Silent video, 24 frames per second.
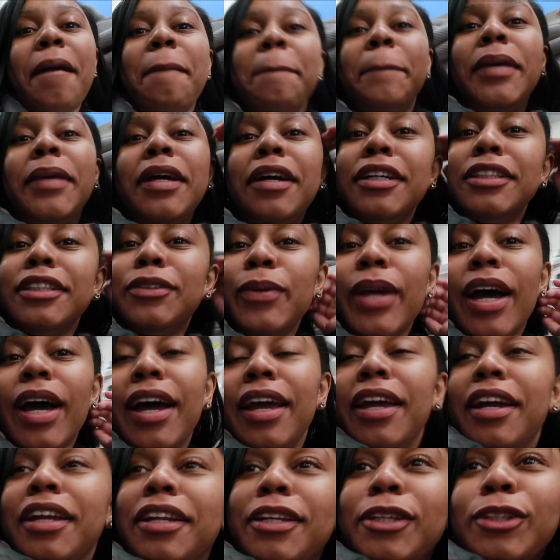Because we
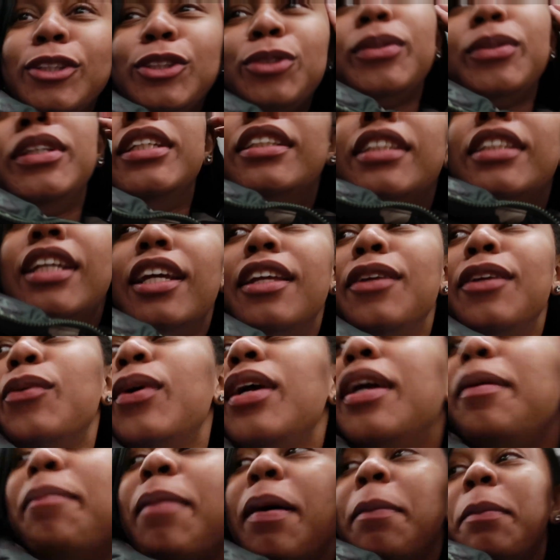out here in these streets and you
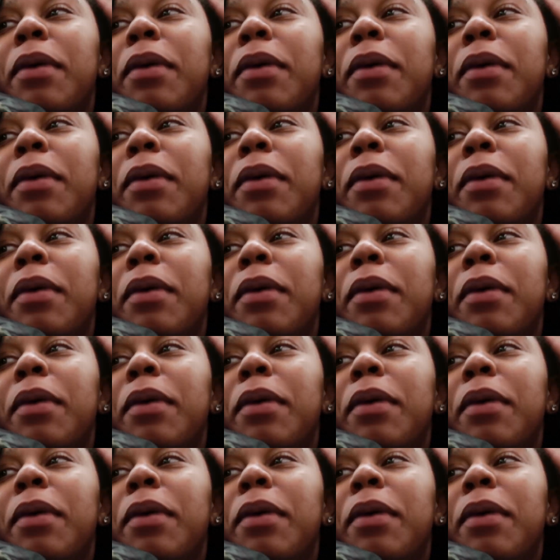ain't buy